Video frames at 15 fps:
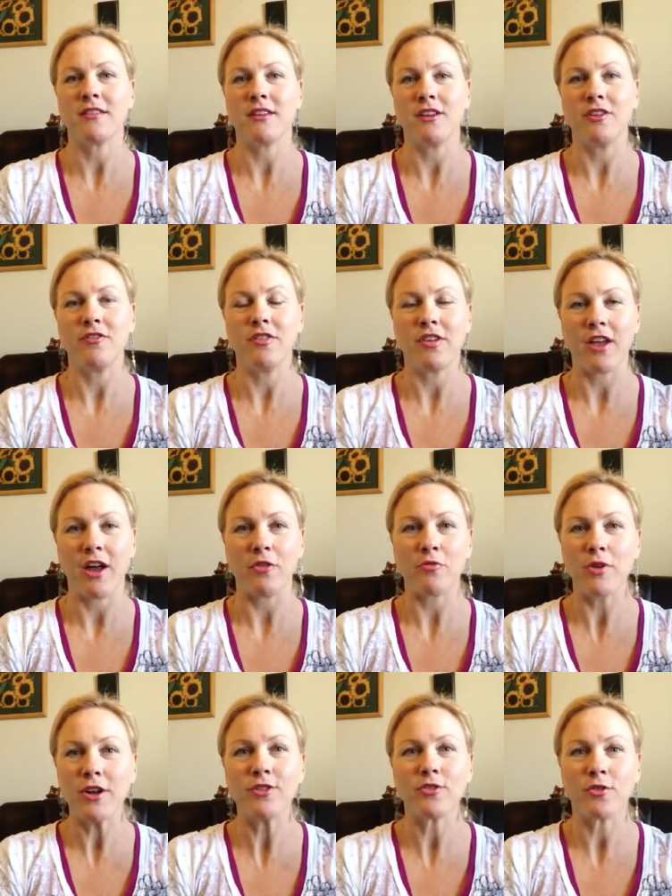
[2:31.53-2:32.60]
You've got
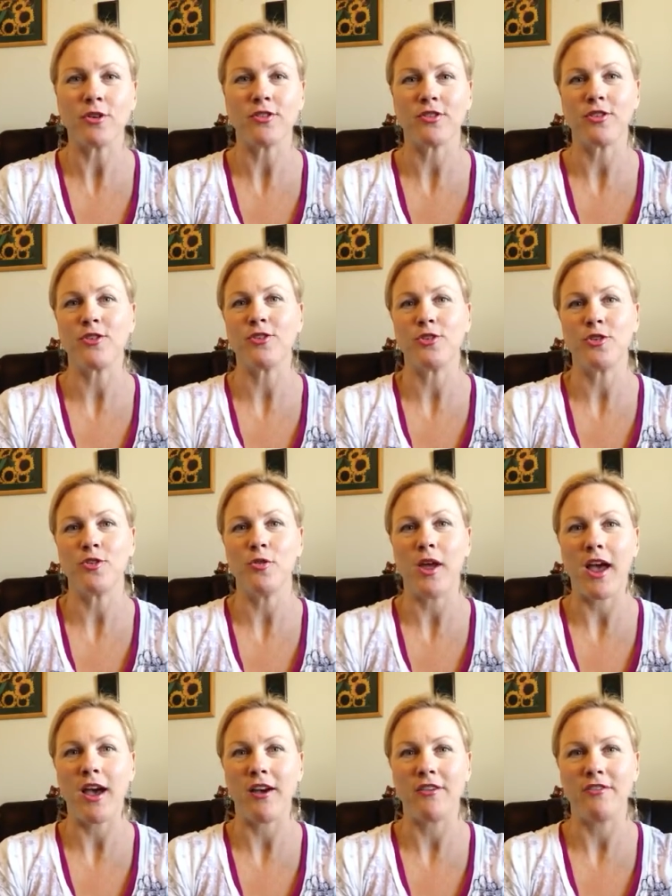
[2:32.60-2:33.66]
resources. You
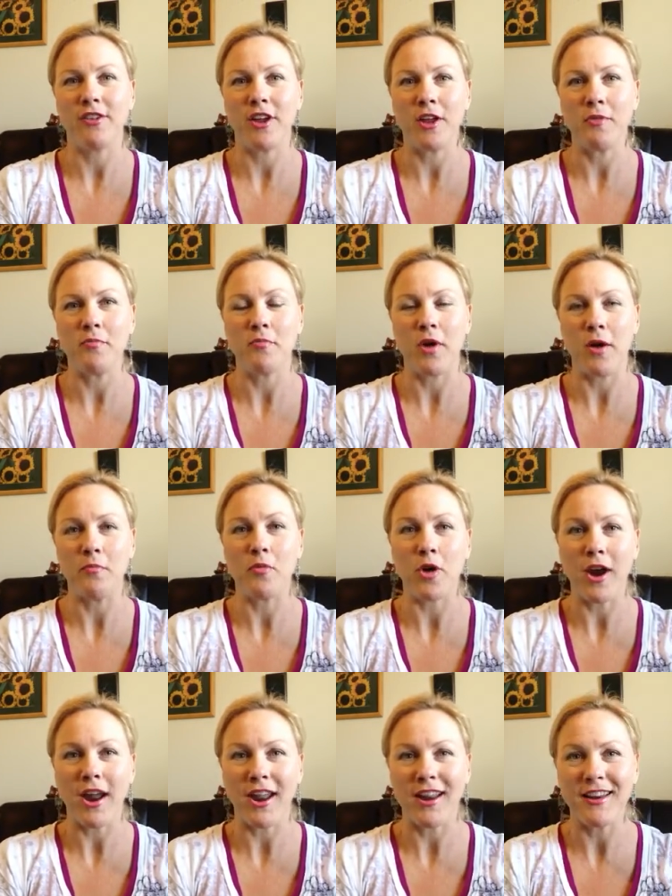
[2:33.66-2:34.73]
have a
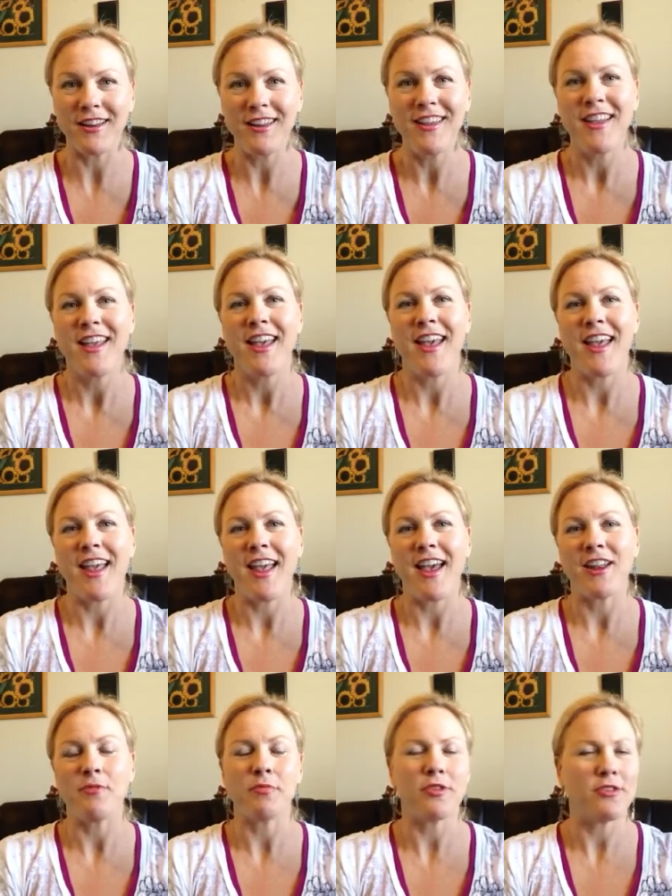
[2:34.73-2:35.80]
brain
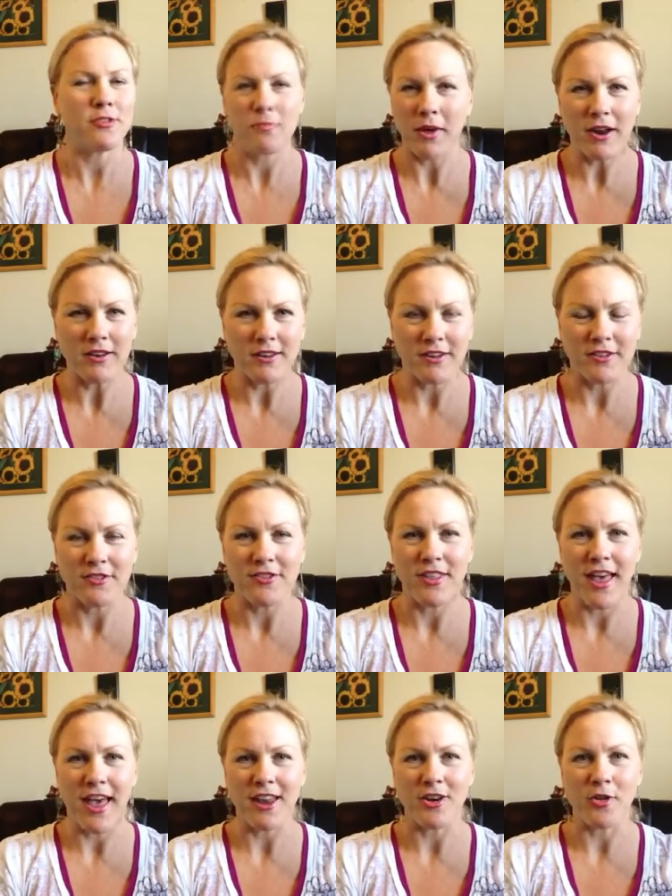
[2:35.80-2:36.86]
and a perspective
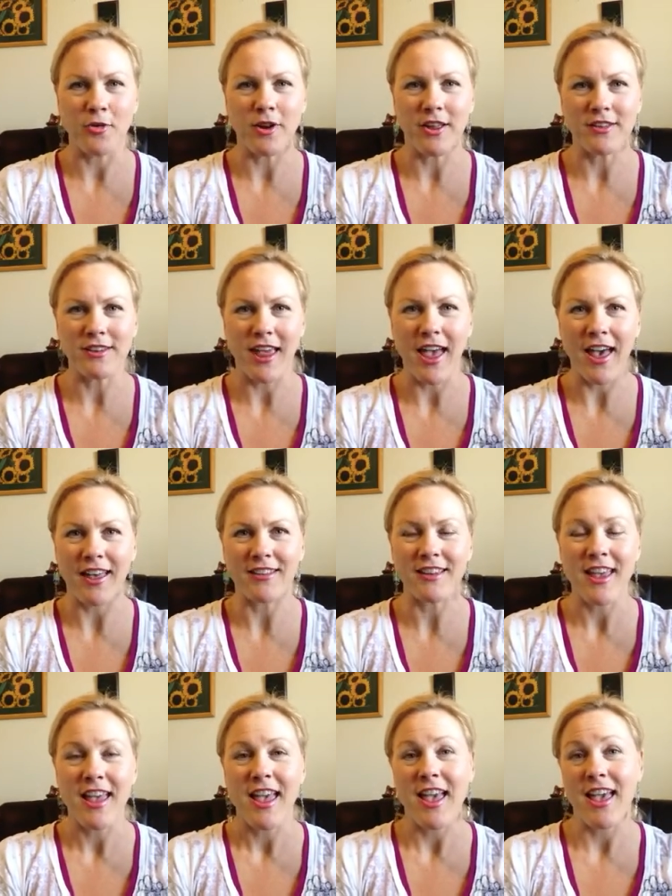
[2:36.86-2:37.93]
that no one else has.
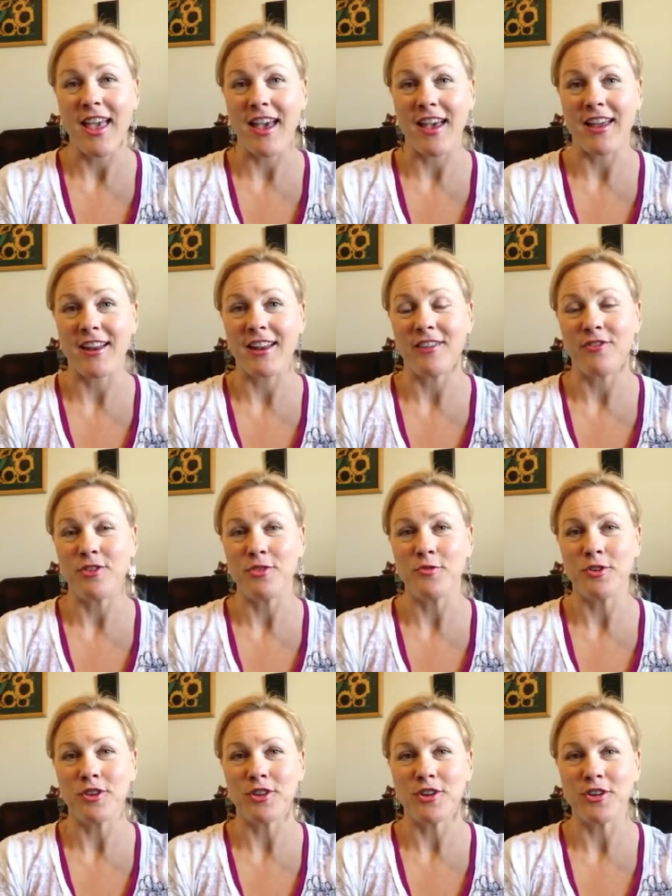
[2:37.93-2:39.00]
And if you
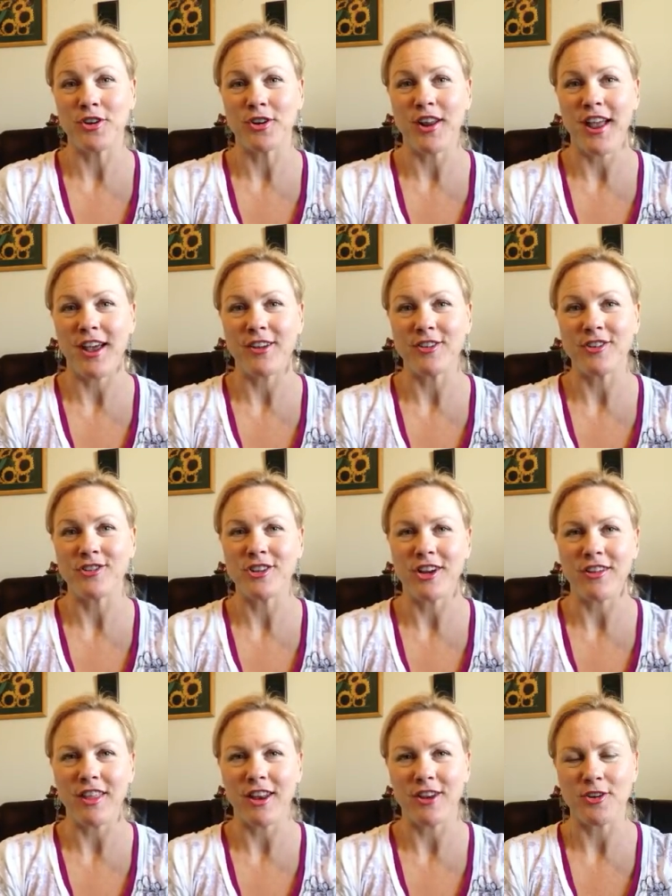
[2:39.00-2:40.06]
will learn how to share
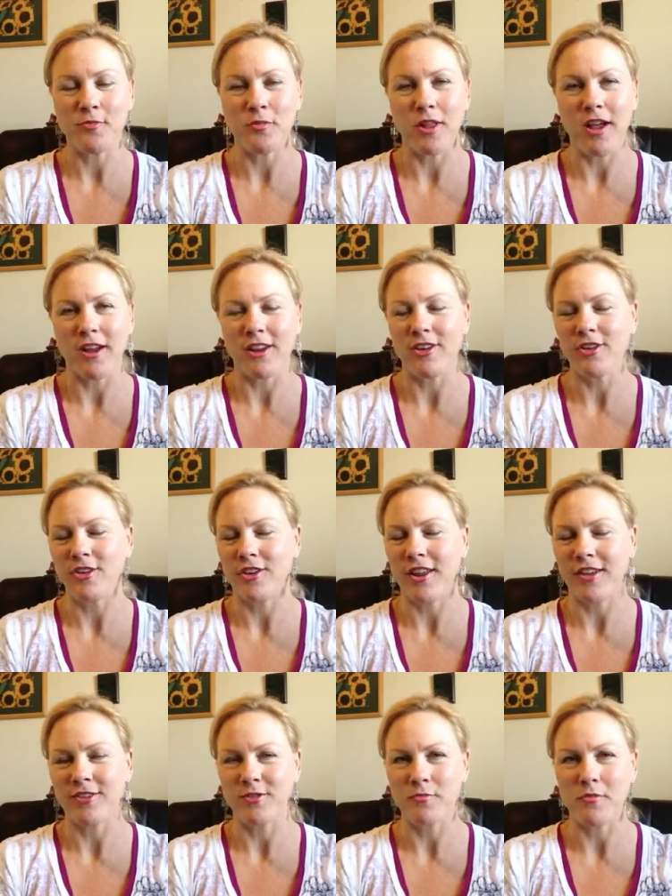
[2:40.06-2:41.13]
that in your blog, you're going to
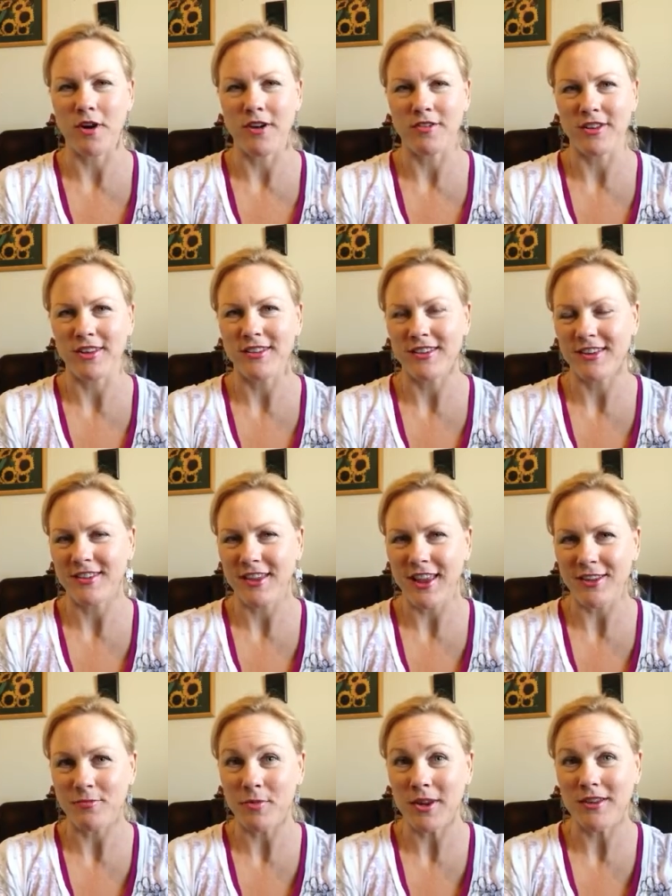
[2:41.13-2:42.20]
have some marvelous
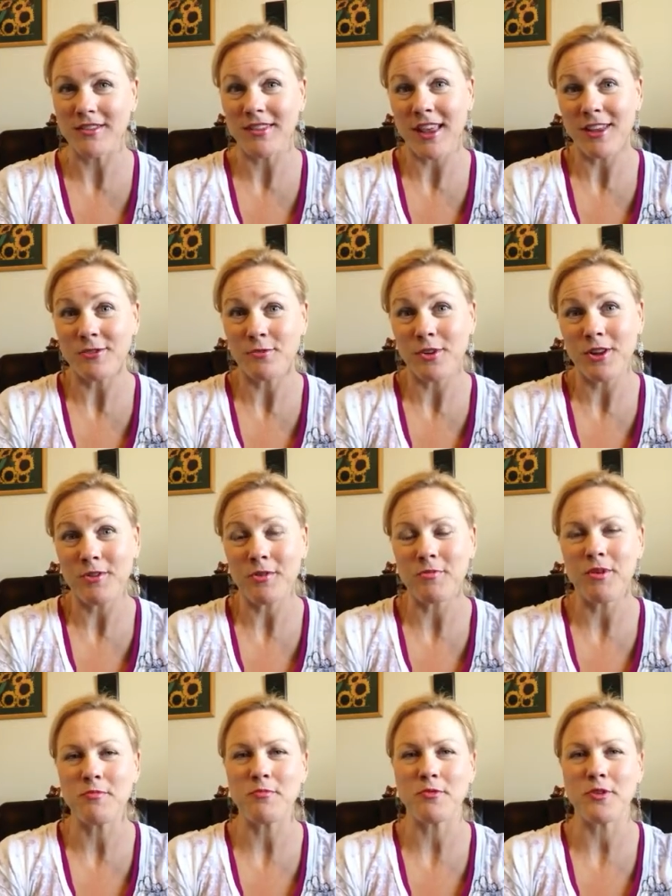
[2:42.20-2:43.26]
success, because that's really what
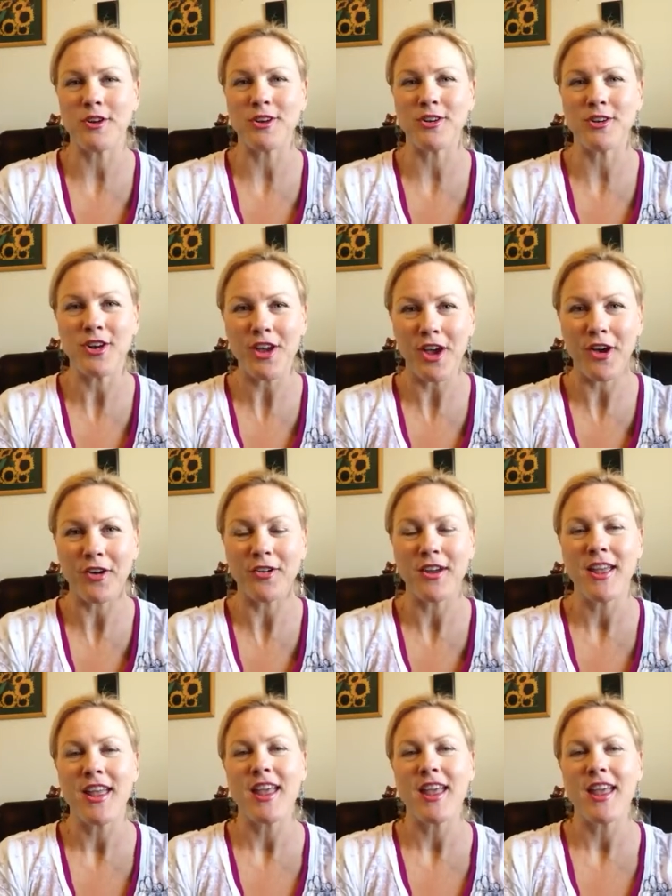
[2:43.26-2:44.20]
people want to know.